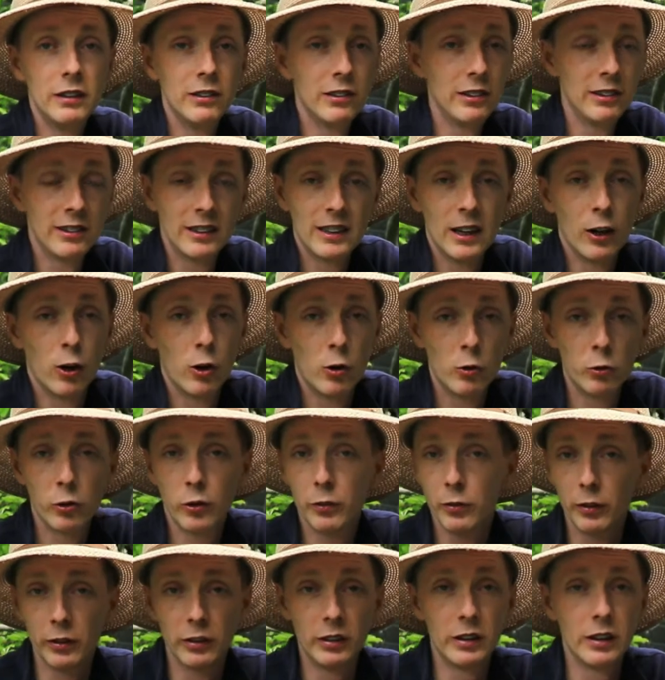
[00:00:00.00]
easy to get hold
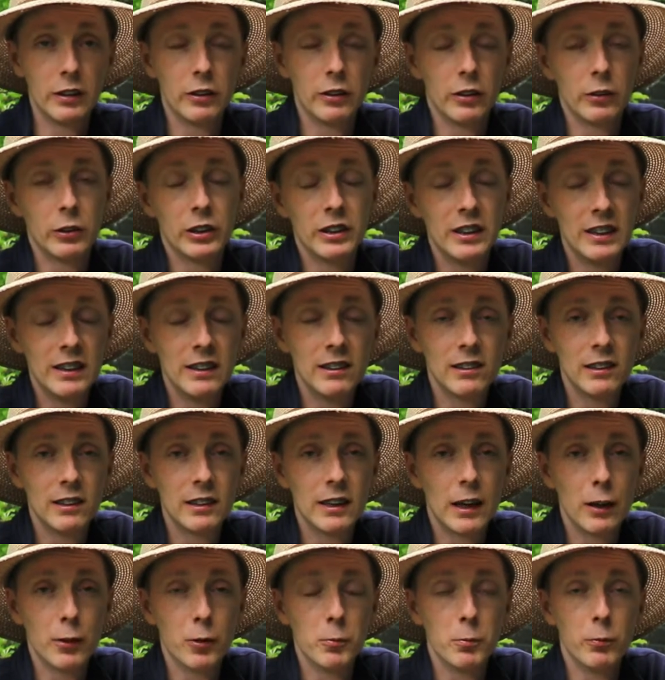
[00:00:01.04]
of. You can easily
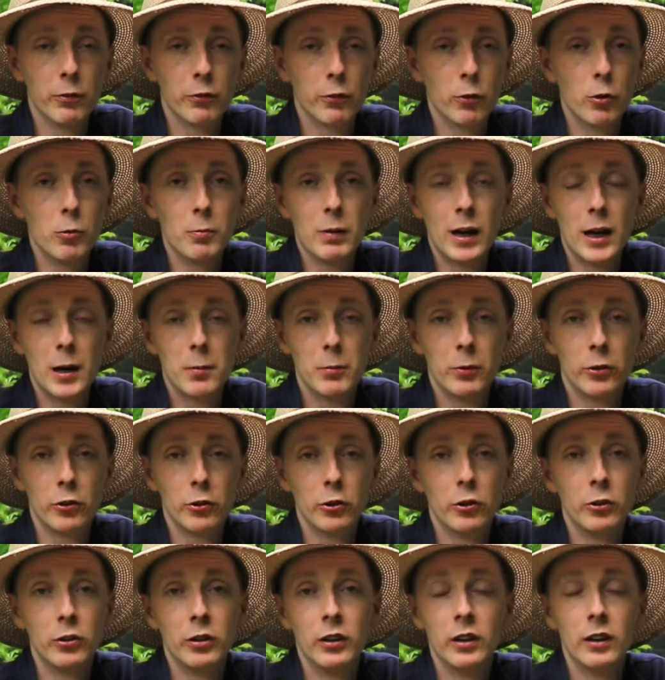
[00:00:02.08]
get them from
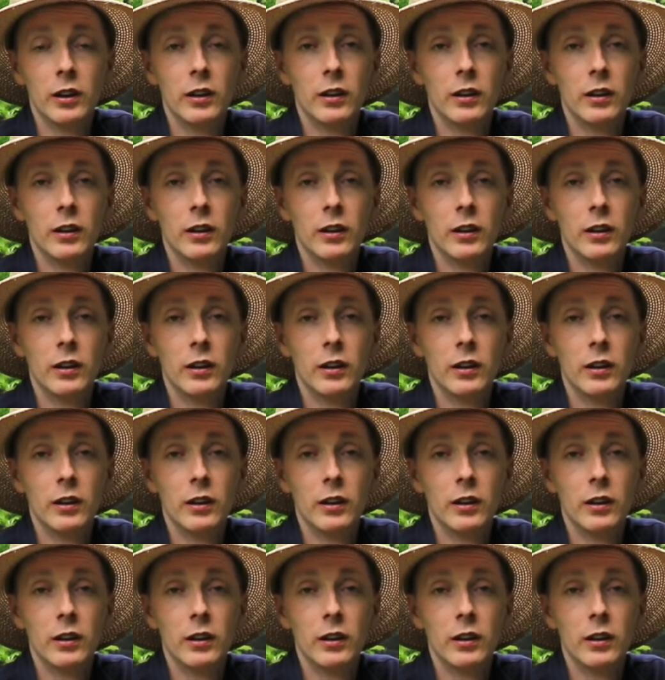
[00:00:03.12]
Amazon,